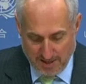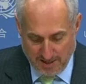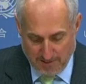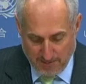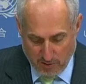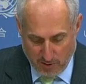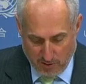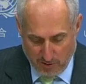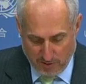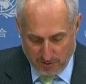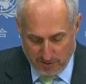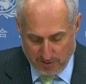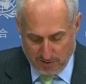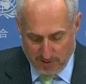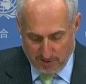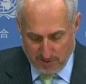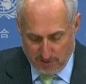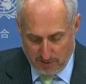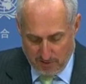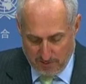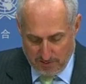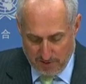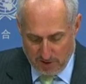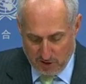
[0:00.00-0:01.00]
neighborhoods.
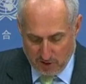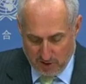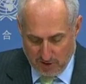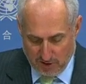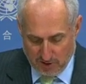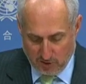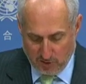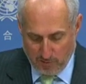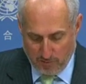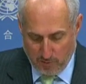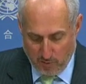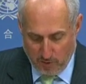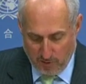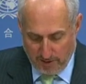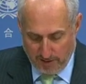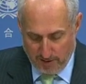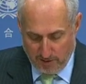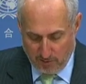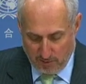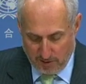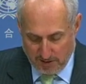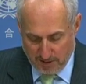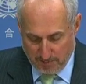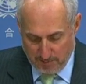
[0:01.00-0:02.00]
The mission is
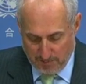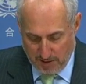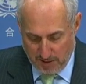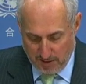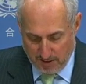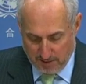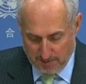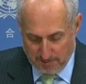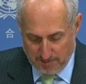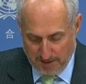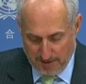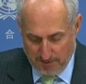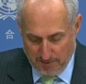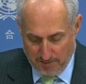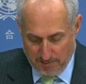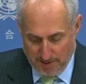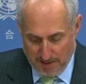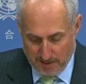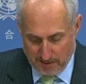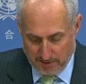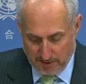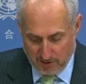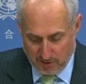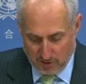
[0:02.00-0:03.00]
supporting the response by the
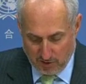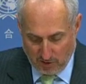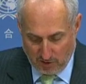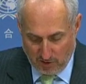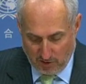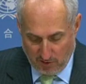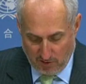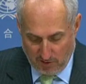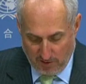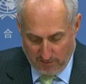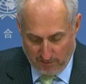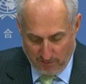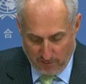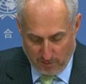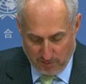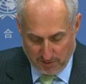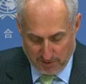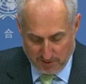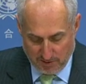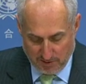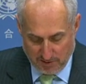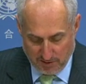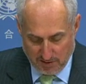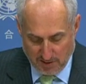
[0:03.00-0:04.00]
Malian security
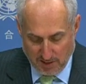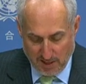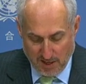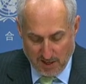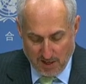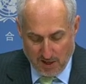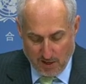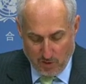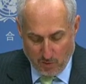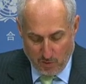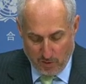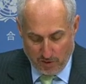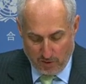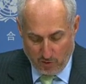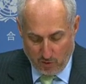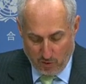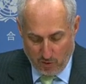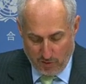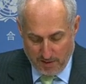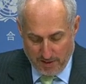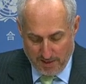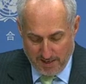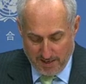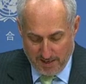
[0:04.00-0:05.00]
forces with
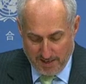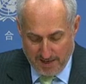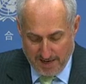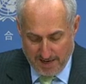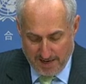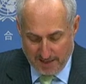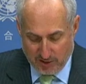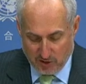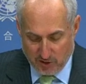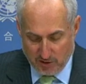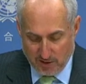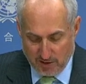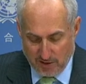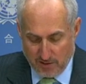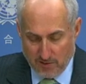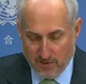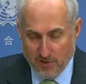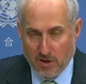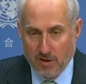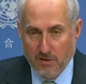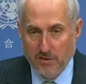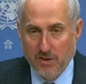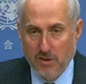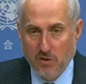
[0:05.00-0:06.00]
coordinated action
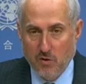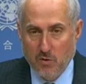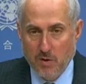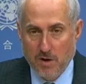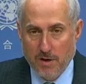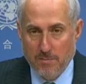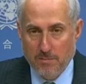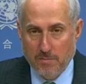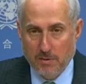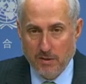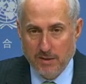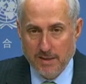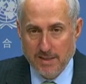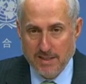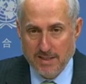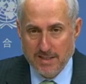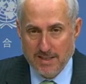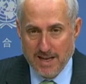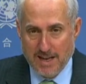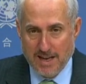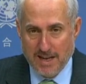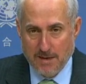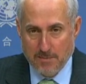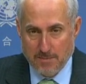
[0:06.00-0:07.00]
involving UN
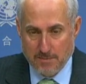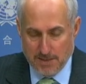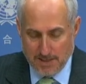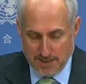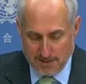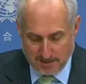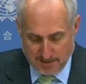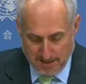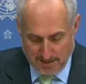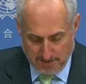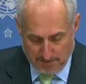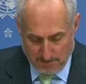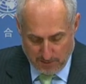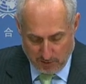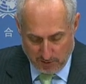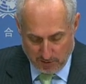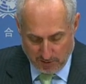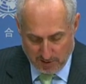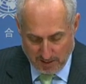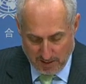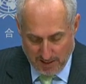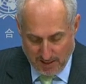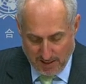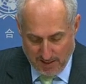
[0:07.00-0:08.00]
police and
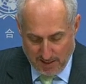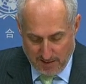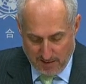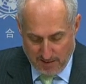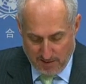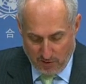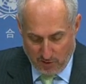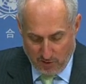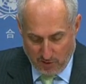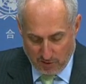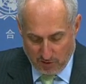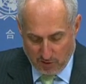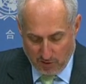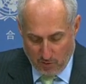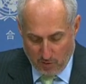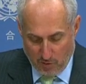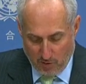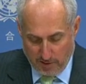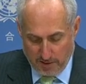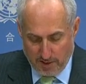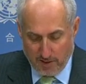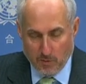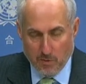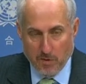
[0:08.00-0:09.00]
peacekeepers. They're also
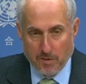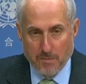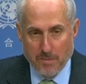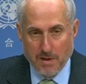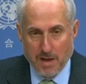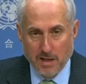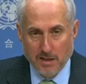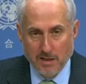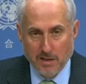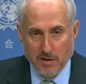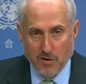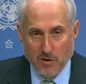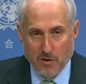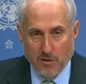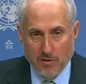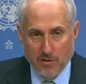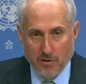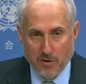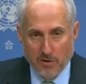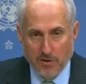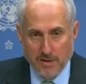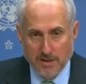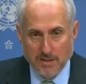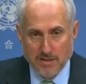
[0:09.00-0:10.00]
working with Malian
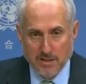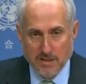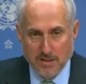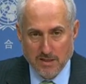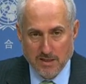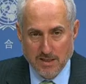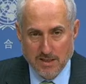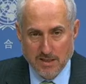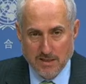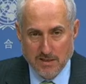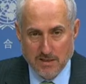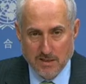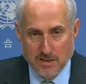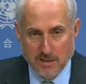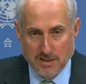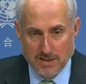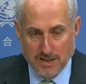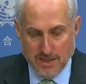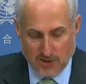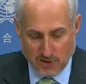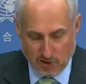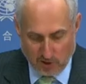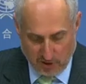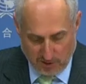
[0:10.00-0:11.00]
authorities to ease the
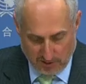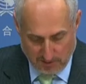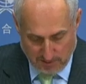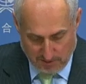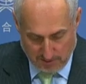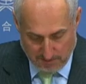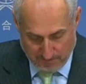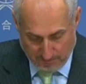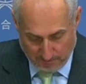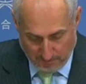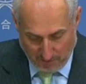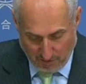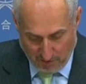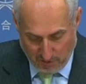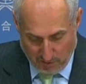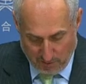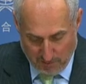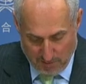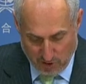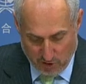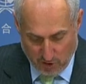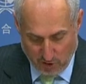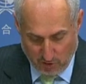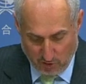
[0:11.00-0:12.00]
tensions. The
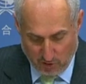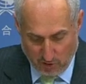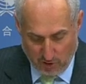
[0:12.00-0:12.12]
mission